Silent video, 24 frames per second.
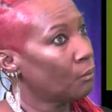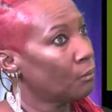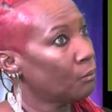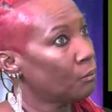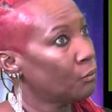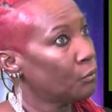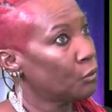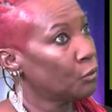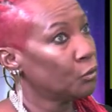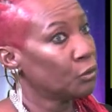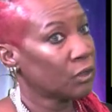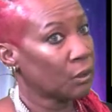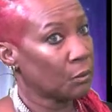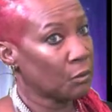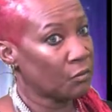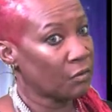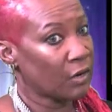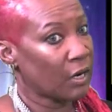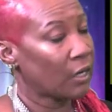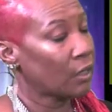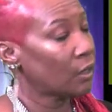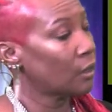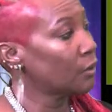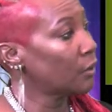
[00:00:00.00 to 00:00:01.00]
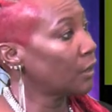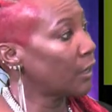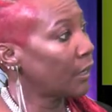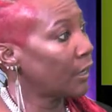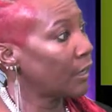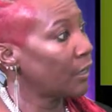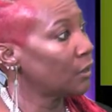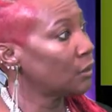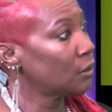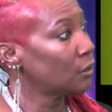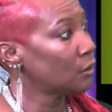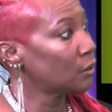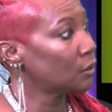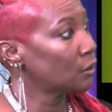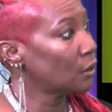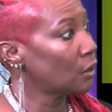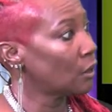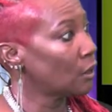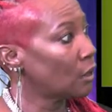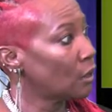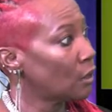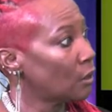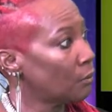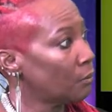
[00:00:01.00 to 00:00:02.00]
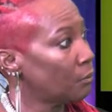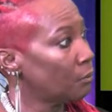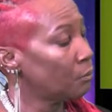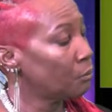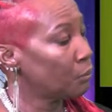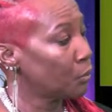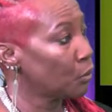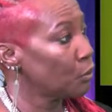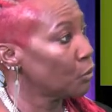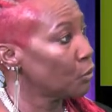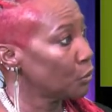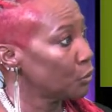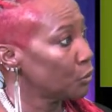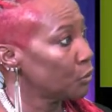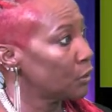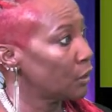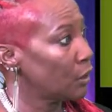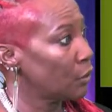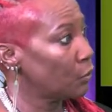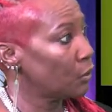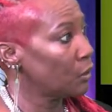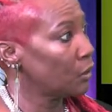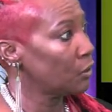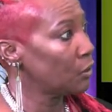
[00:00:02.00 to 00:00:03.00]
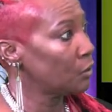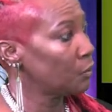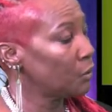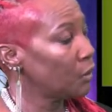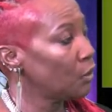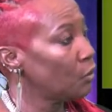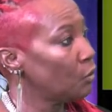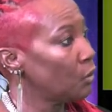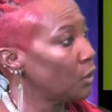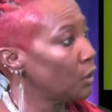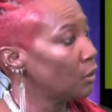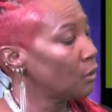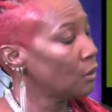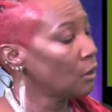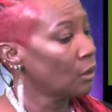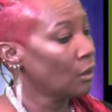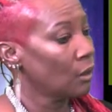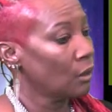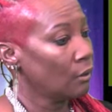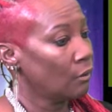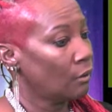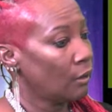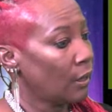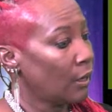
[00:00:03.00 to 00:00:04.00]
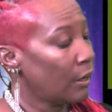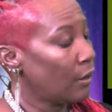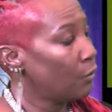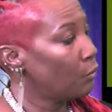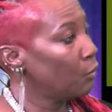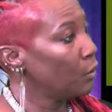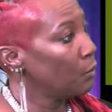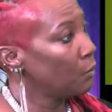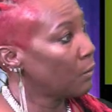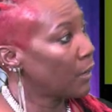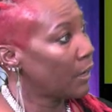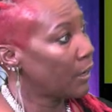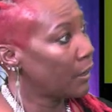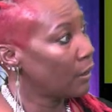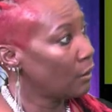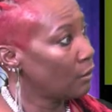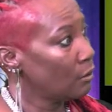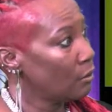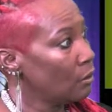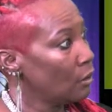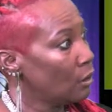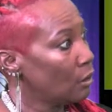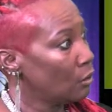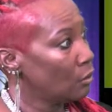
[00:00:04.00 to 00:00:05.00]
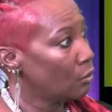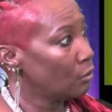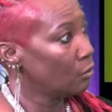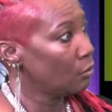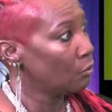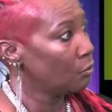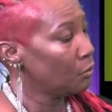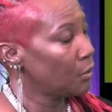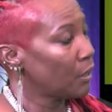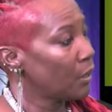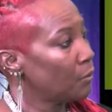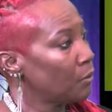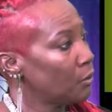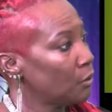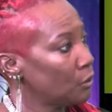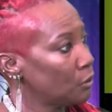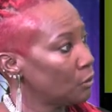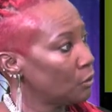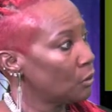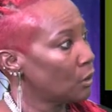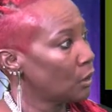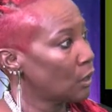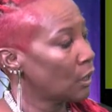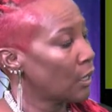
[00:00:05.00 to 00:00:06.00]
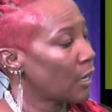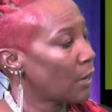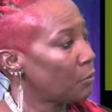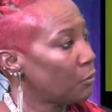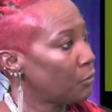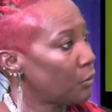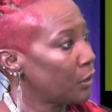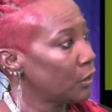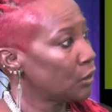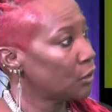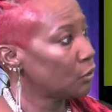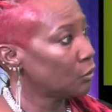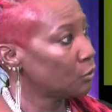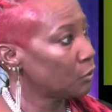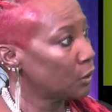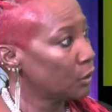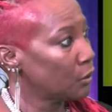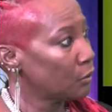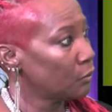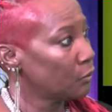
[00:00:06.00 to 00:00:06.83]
through some of our other agents, brokers that we speak with, that we might, be able to do a collaboration with.